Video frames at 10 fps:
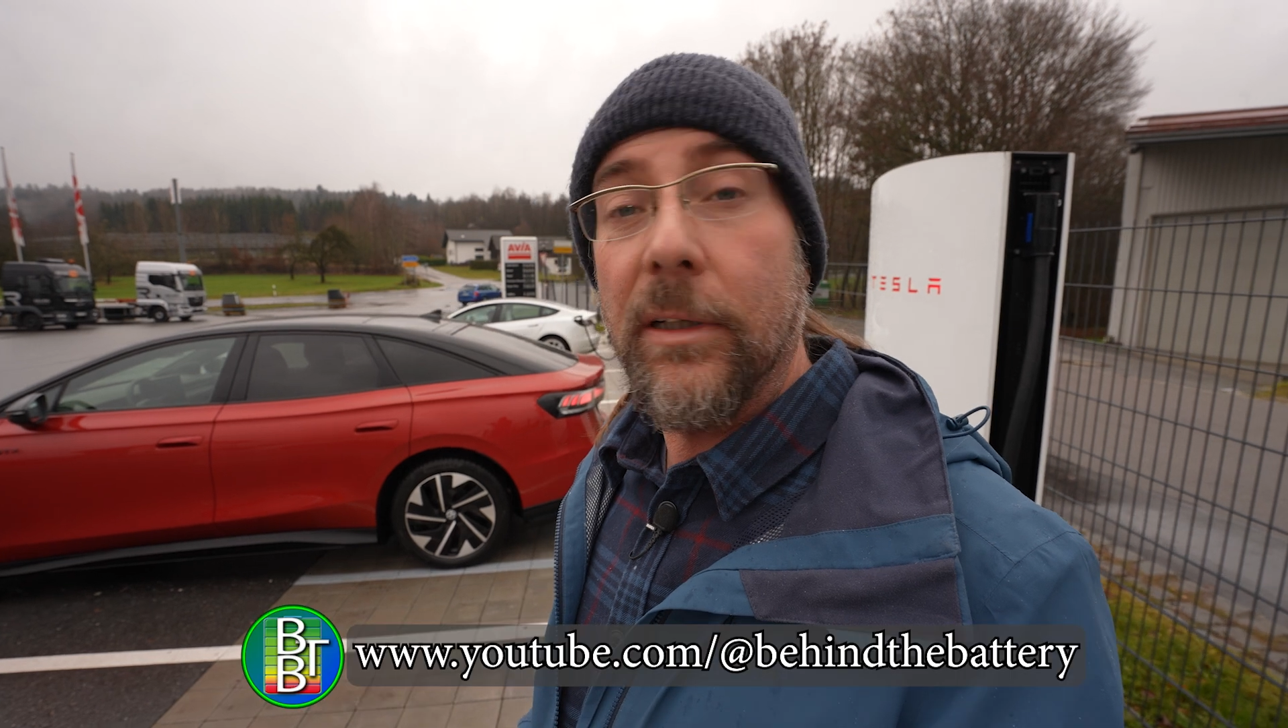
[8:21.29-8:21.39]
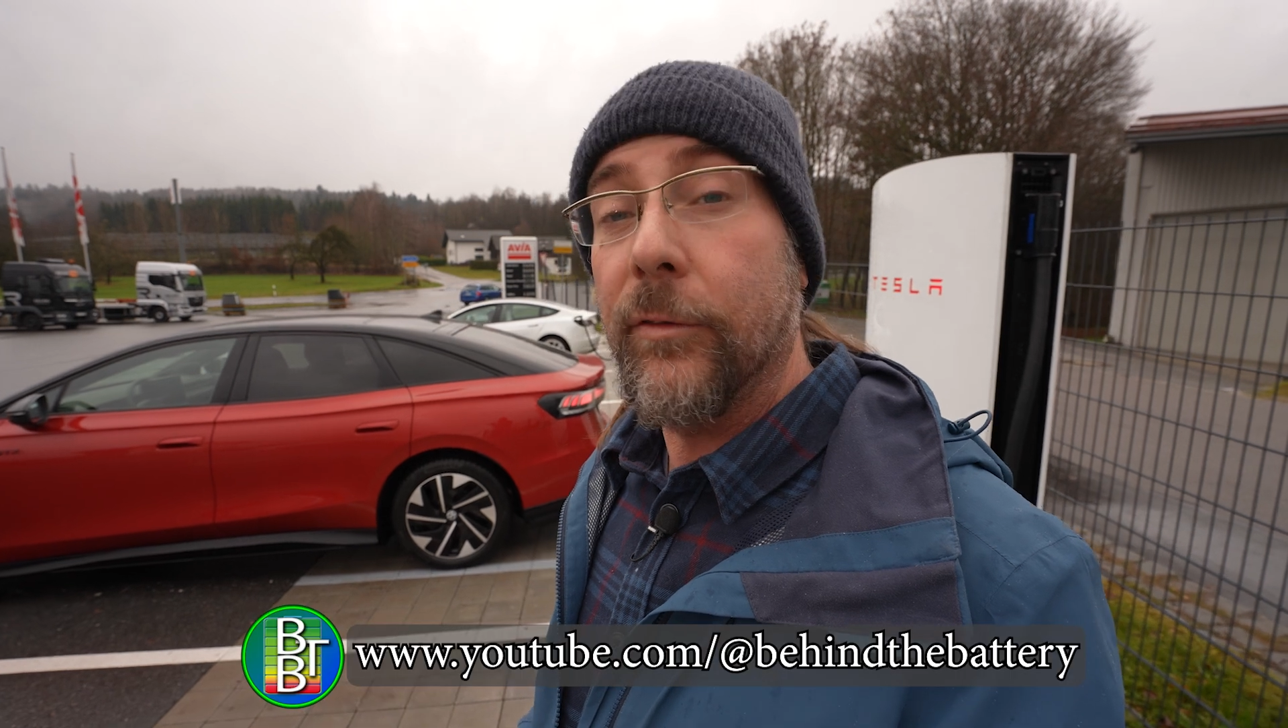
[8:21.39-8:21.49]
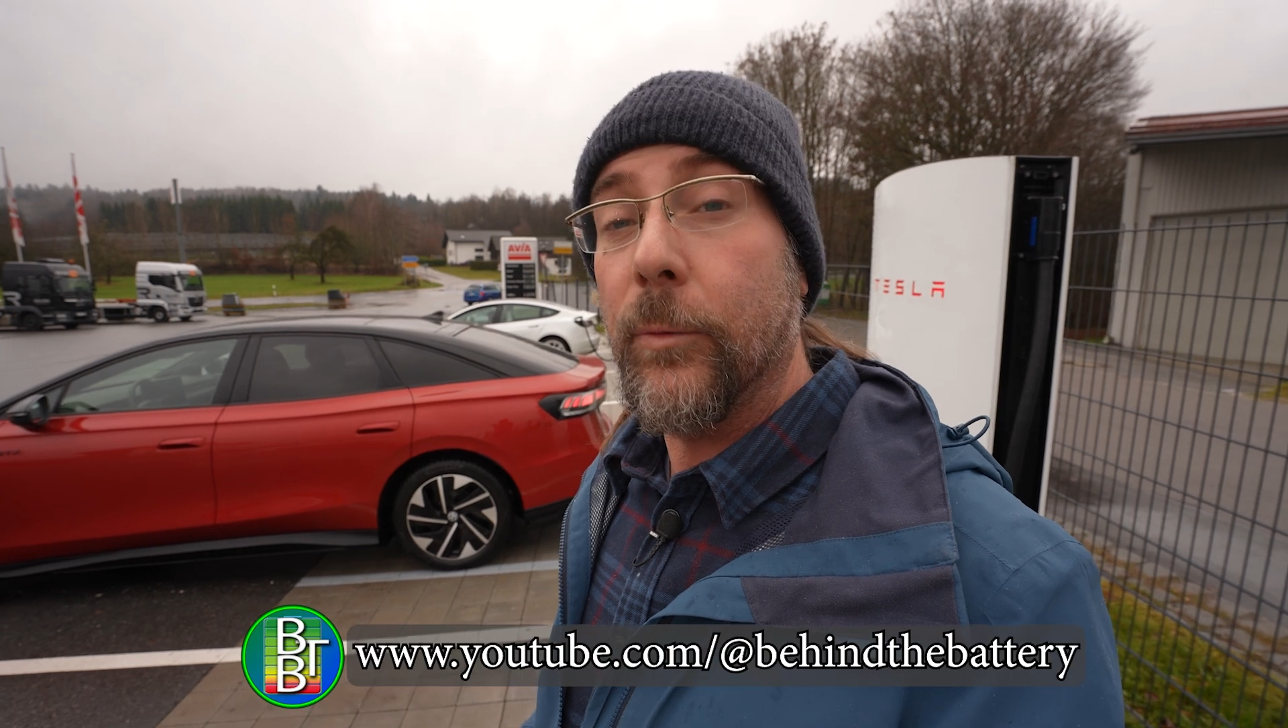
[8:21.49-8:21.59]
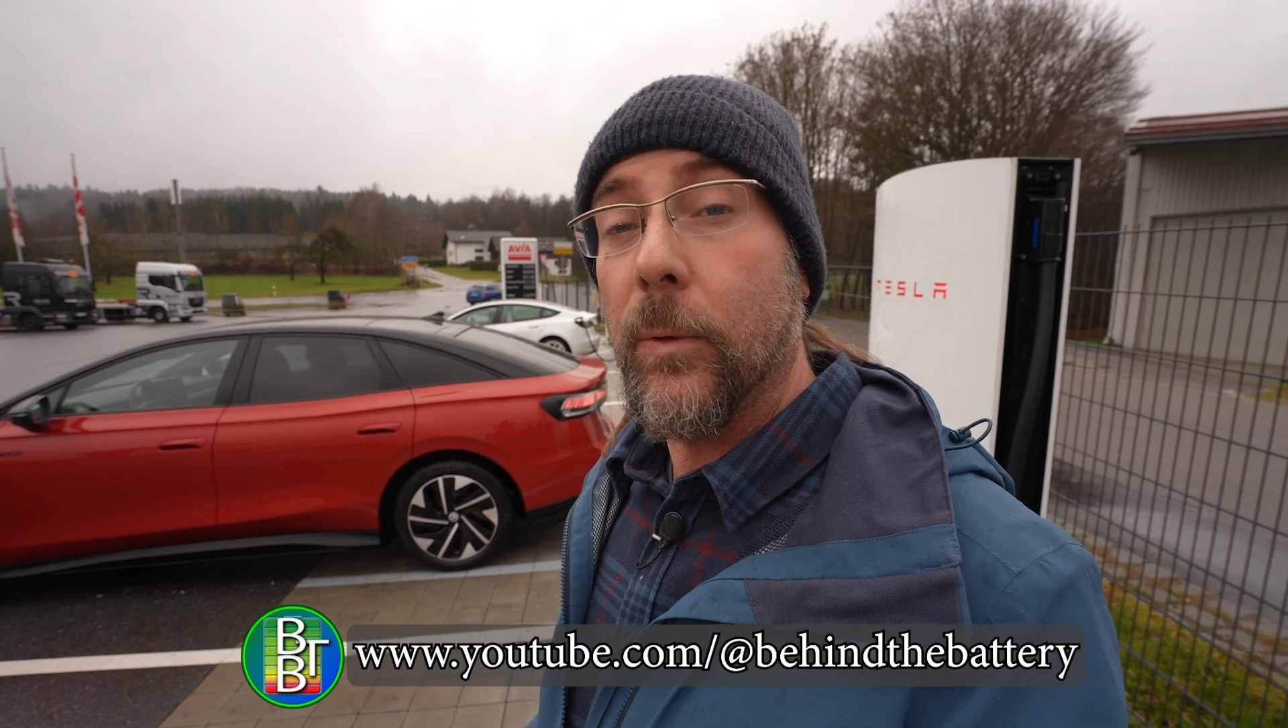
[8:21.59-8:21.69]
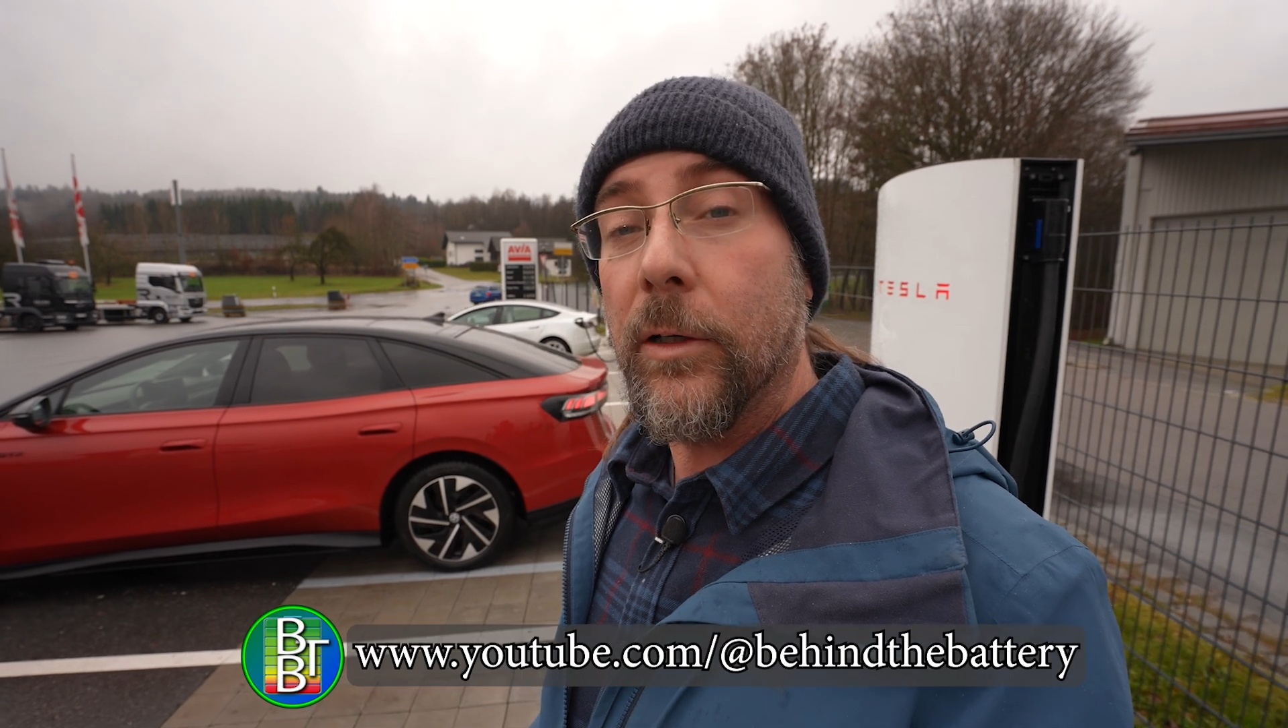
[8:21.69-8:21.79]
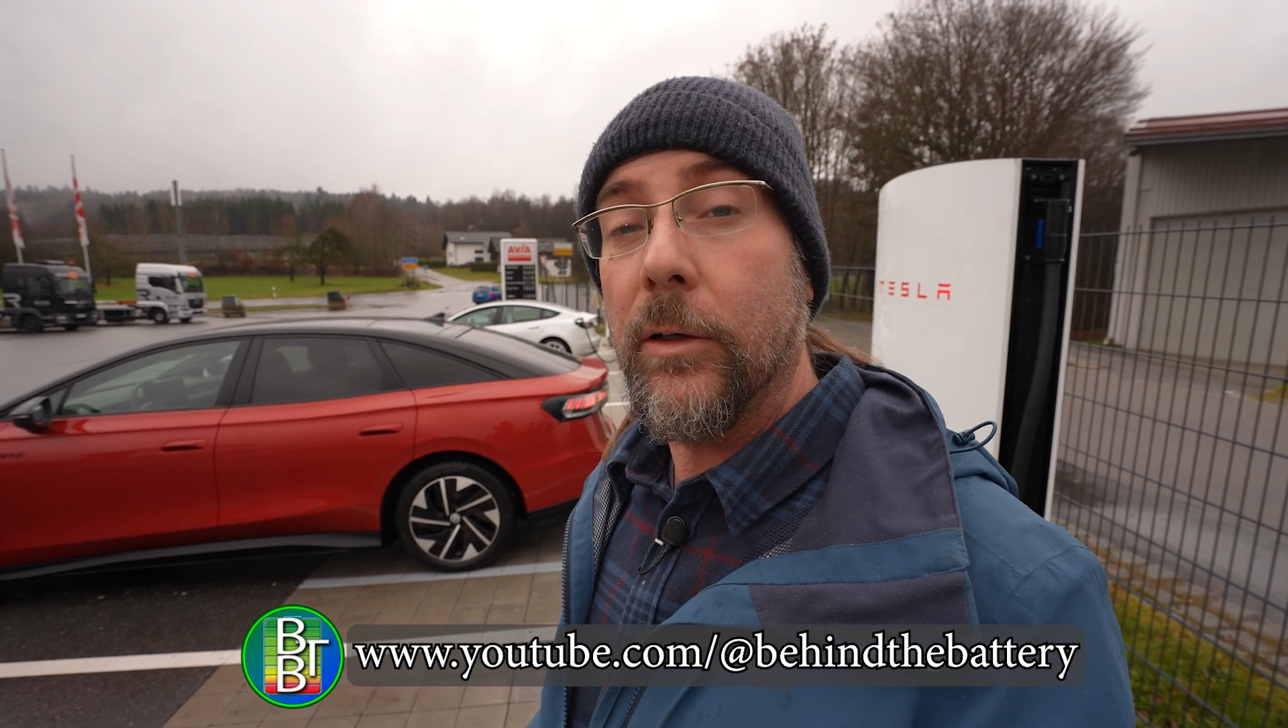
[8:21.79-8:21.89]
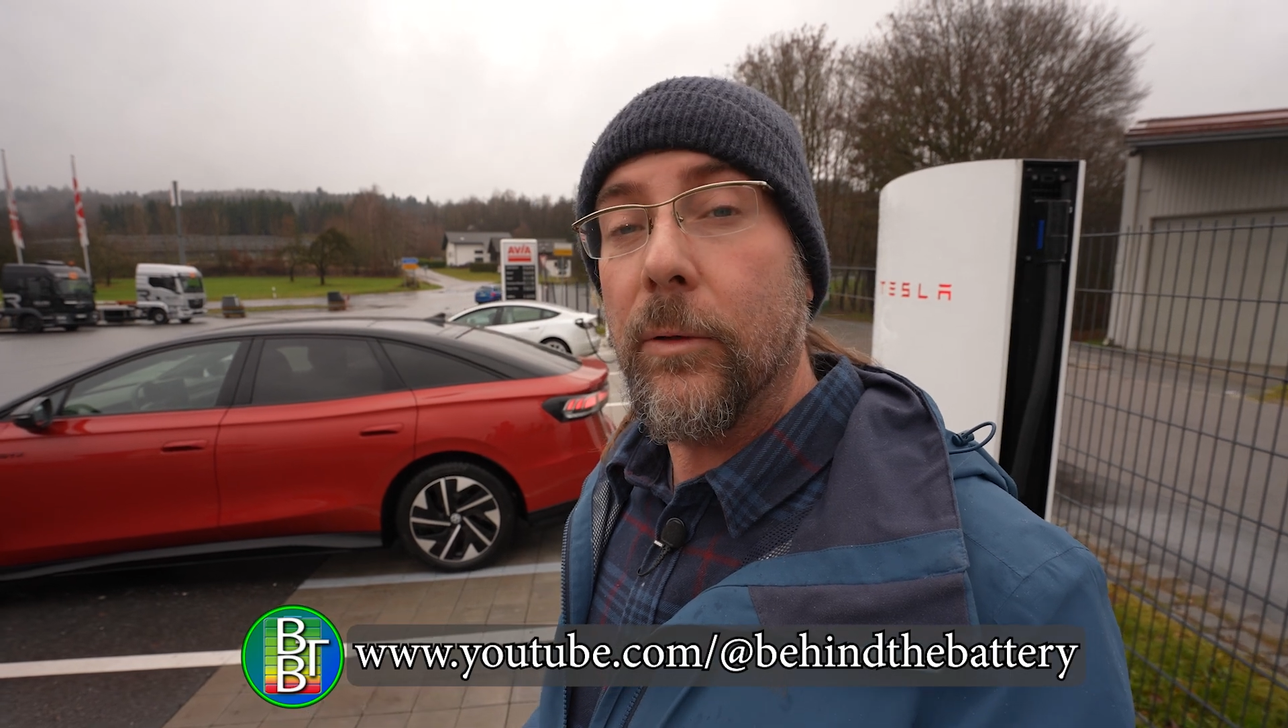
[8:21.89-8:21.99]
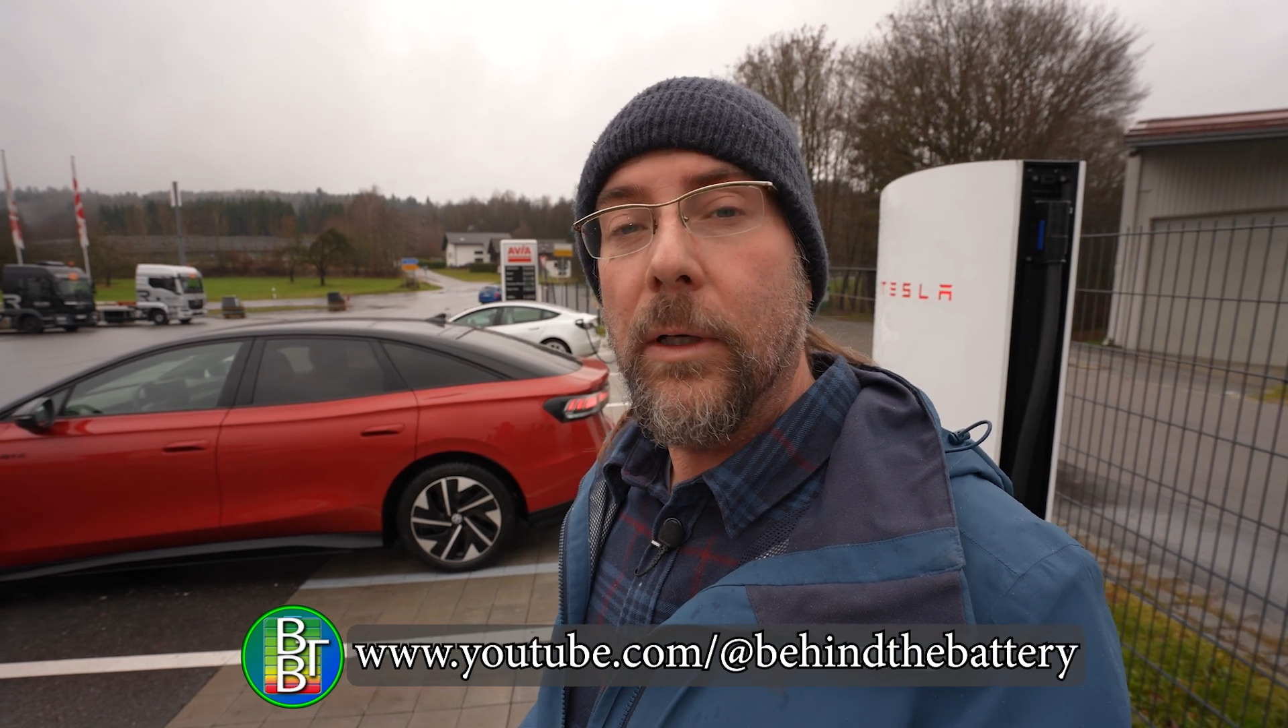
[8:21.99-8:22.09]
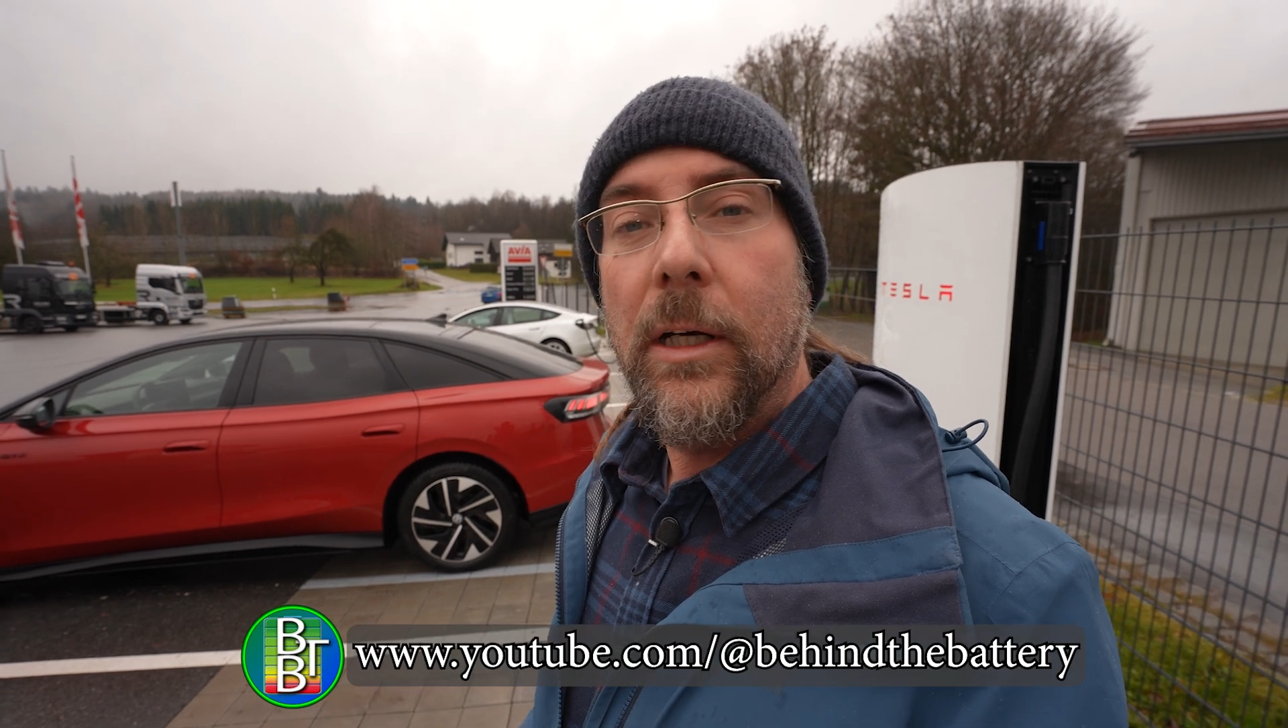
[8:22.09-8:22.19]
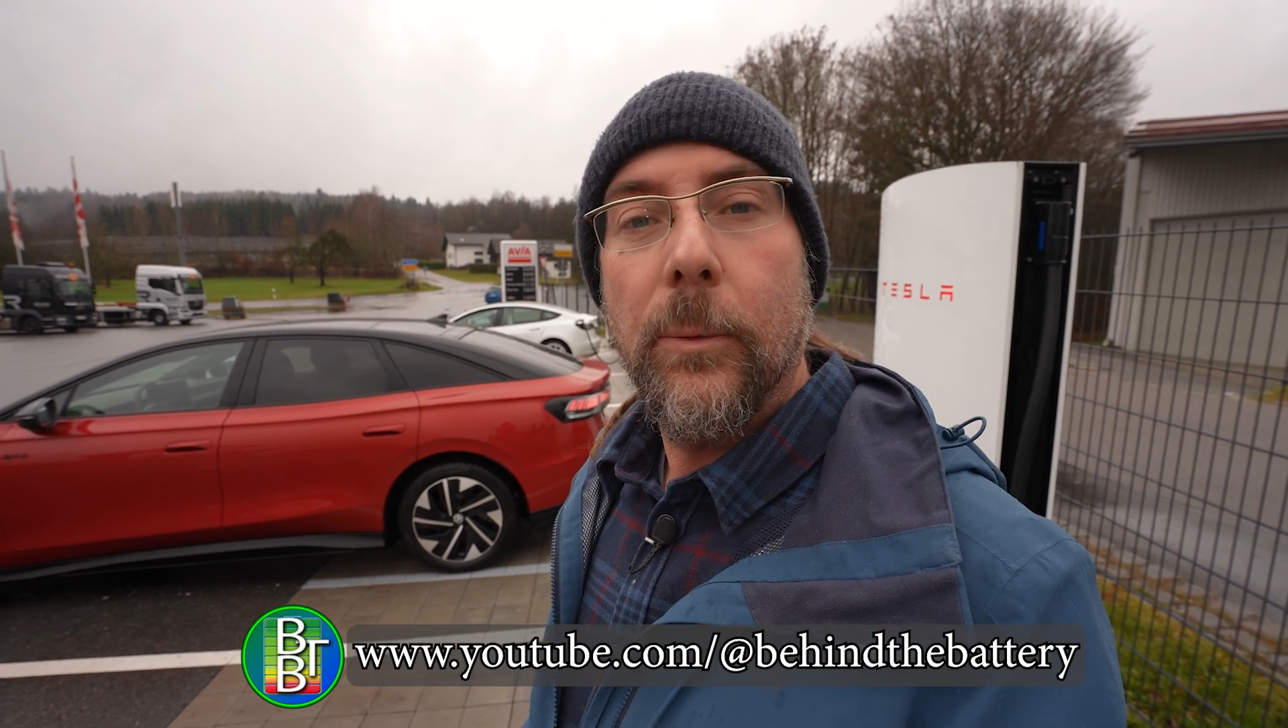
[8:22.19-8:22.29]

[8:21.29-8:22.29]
And if you wanna know